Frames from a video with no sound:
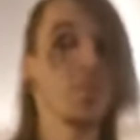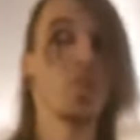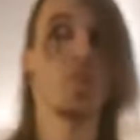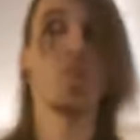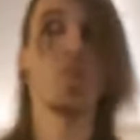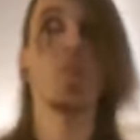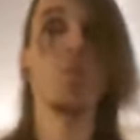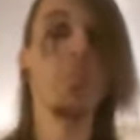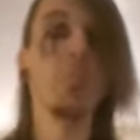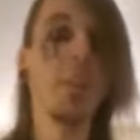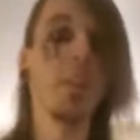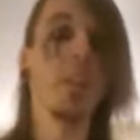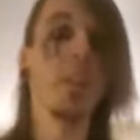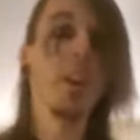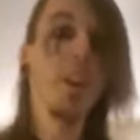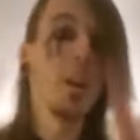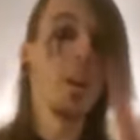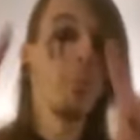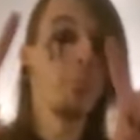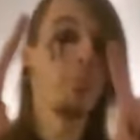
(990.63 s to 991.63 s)
have
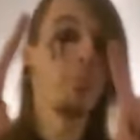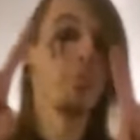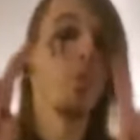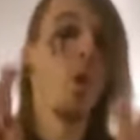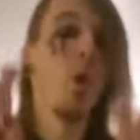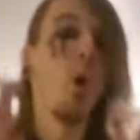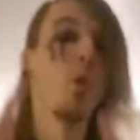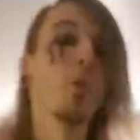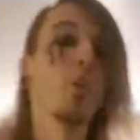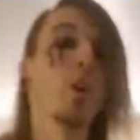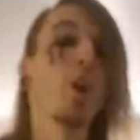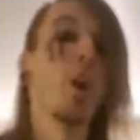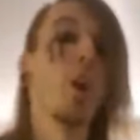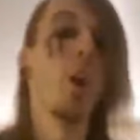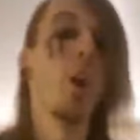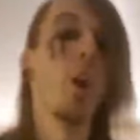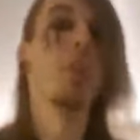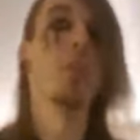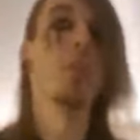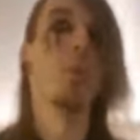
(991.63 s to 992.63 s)
stupid
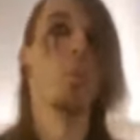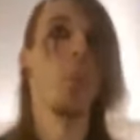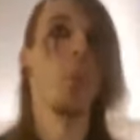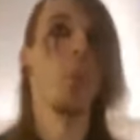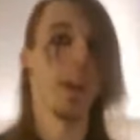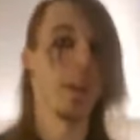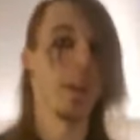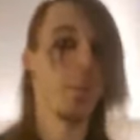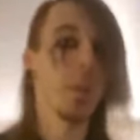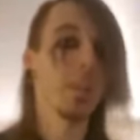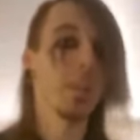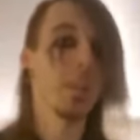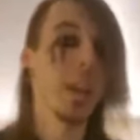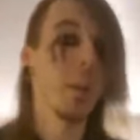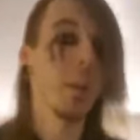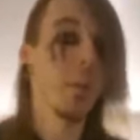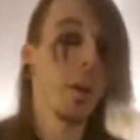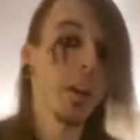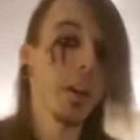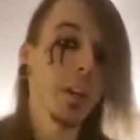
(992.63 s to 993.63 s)
protocol to wear what they
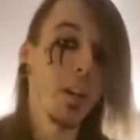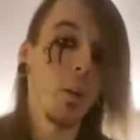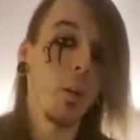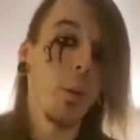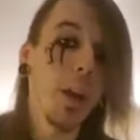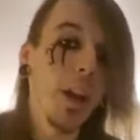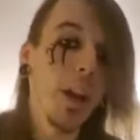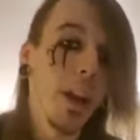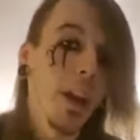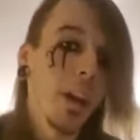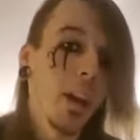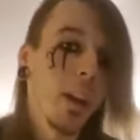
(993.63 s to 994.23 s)
want you to wear.